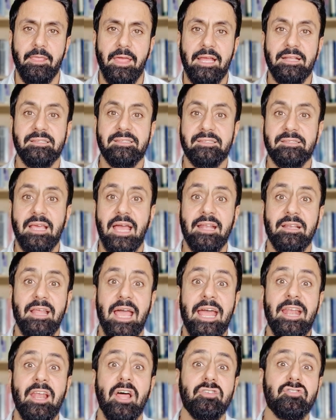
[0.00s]
and and
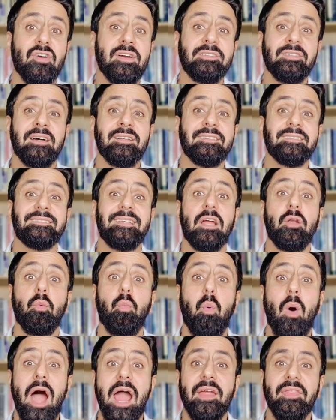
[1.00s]
and trying to
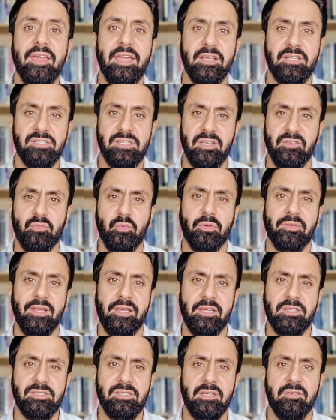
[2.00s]
understand why they achieved what
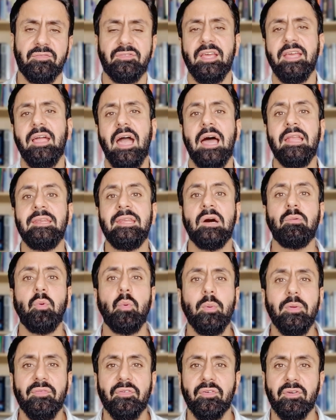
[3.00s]
they achieved. Take
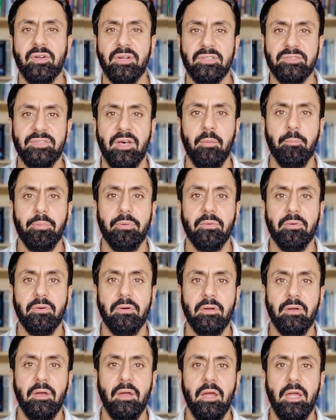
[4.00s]
An-Nawawi for example.
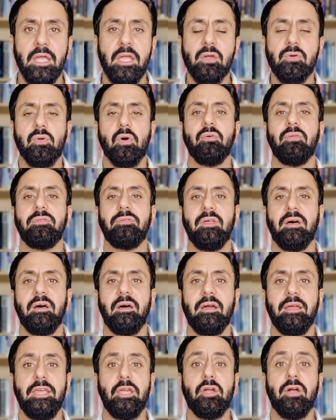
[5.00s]
He wrote
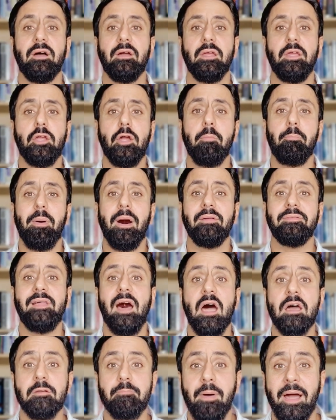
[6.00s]
the he he compiled
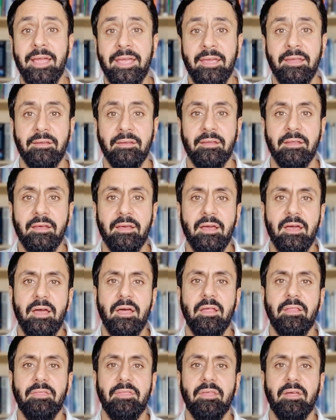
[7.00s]
the Arba'een,
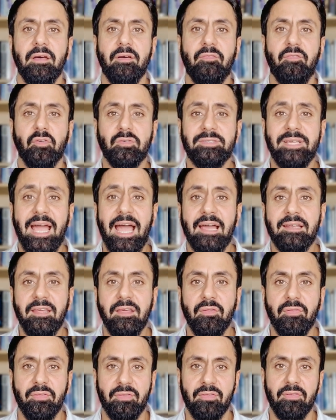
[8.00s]
the forty
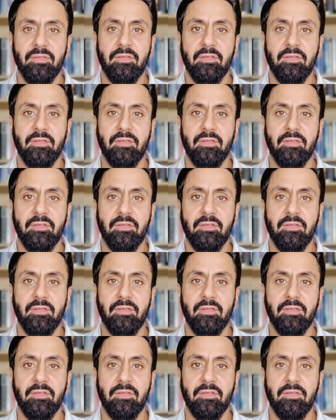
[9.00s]
hadith,